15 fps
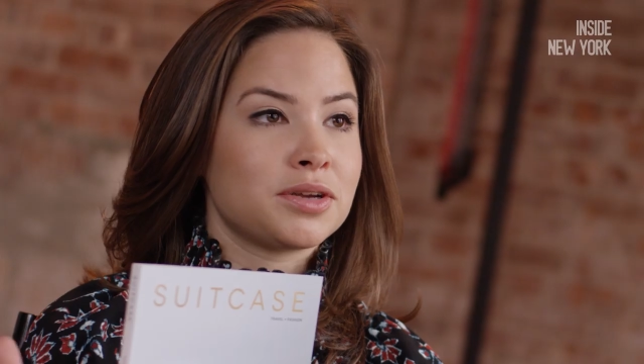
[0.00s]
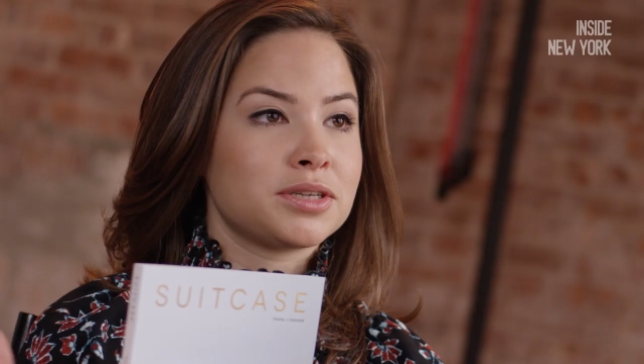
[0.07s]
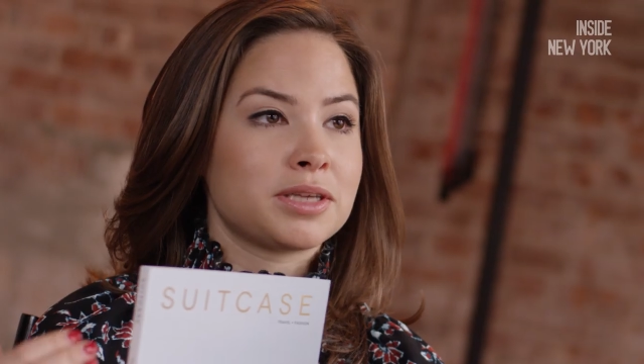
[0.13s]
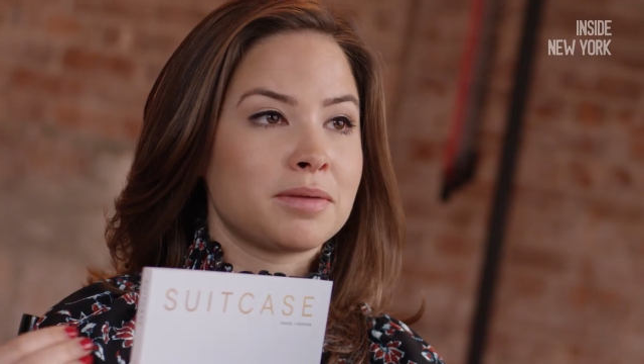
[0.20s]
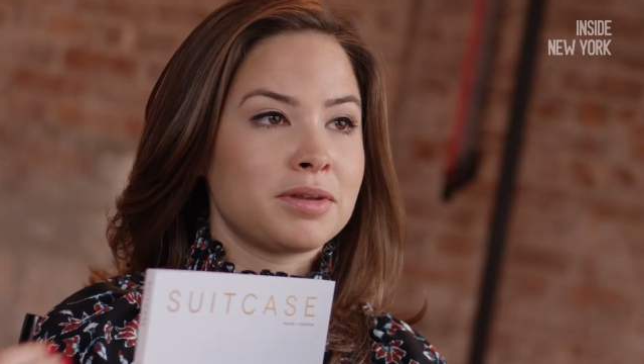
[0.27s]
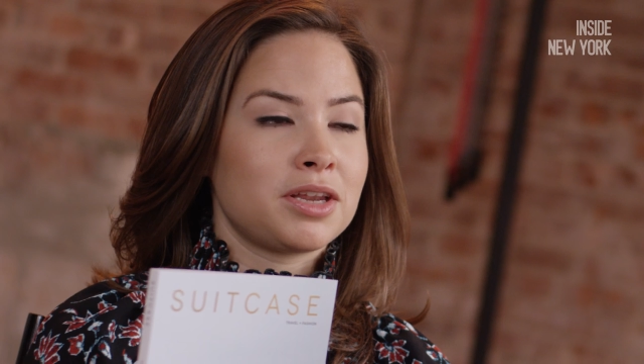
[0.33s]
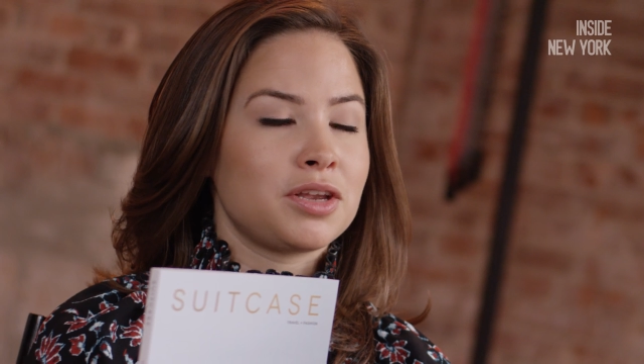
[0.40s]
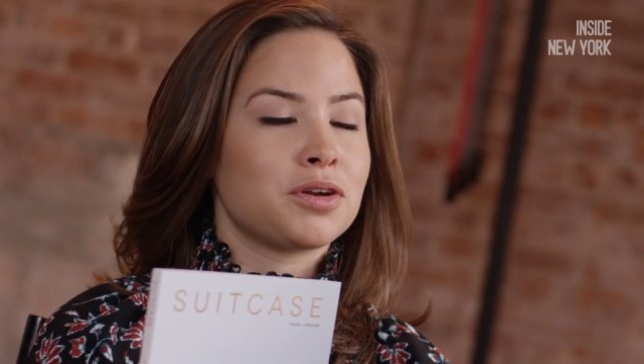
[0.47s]
so it's
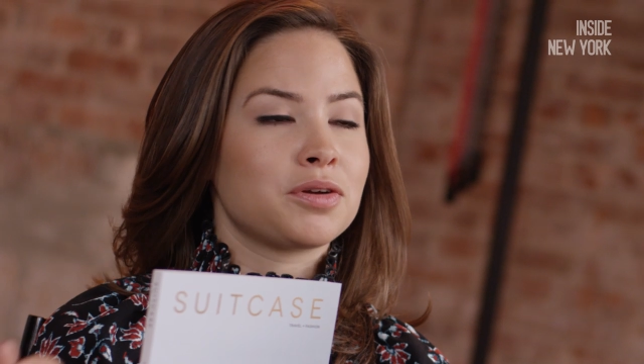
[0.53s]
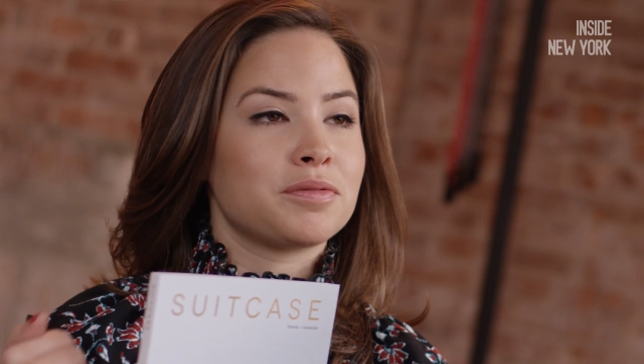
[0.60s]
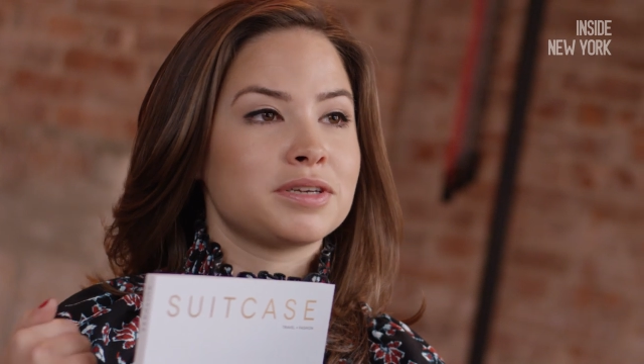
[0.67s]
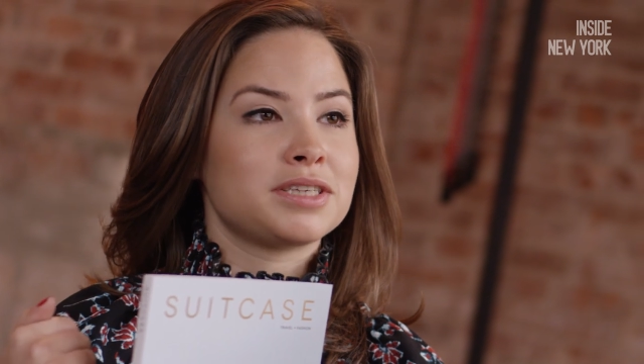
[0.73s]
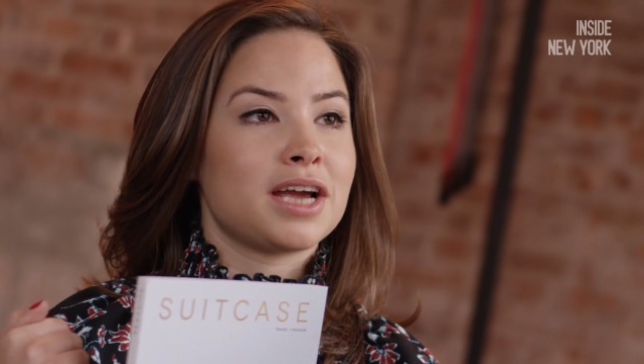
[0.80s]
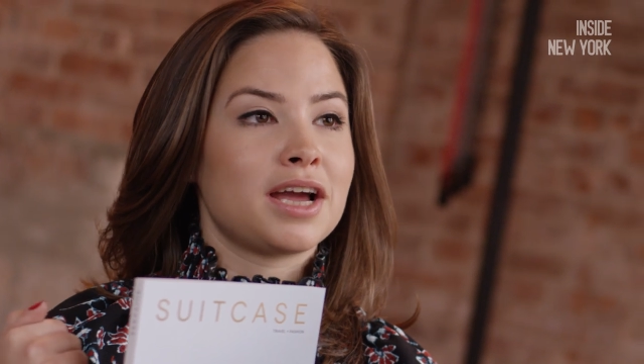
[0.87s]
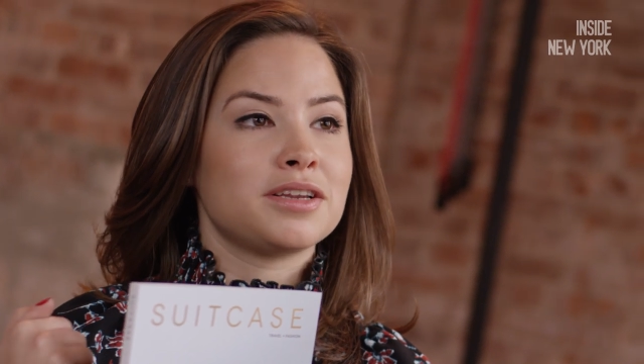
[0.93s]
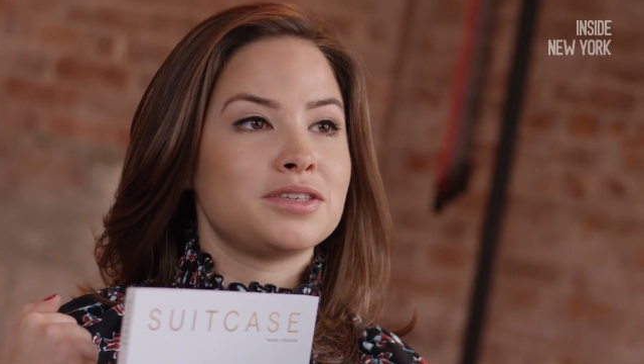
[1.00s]
something that you can
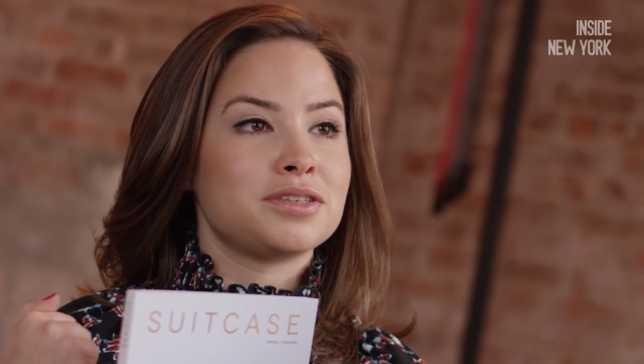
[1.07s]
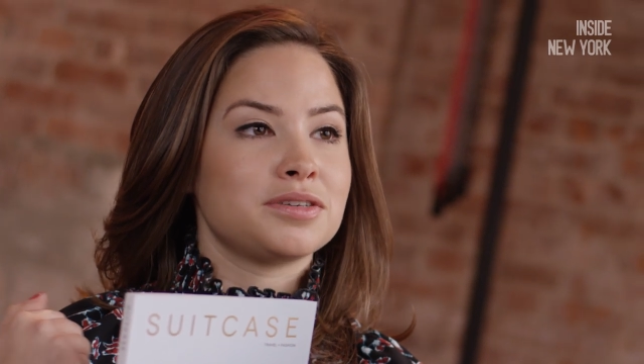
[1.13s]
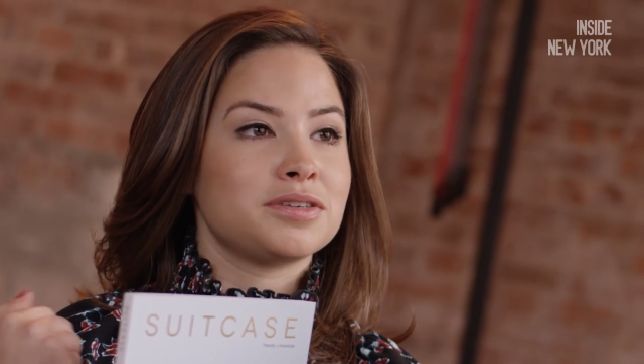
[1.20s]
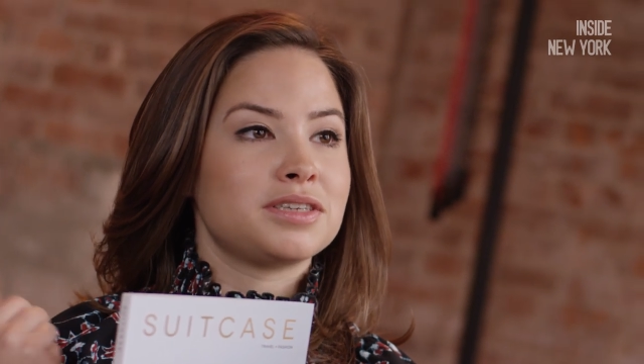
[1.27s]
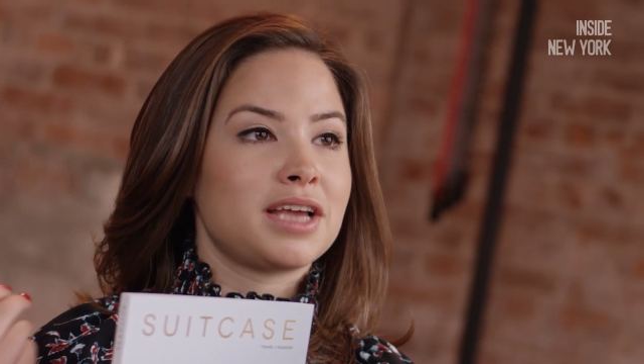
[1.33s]
return to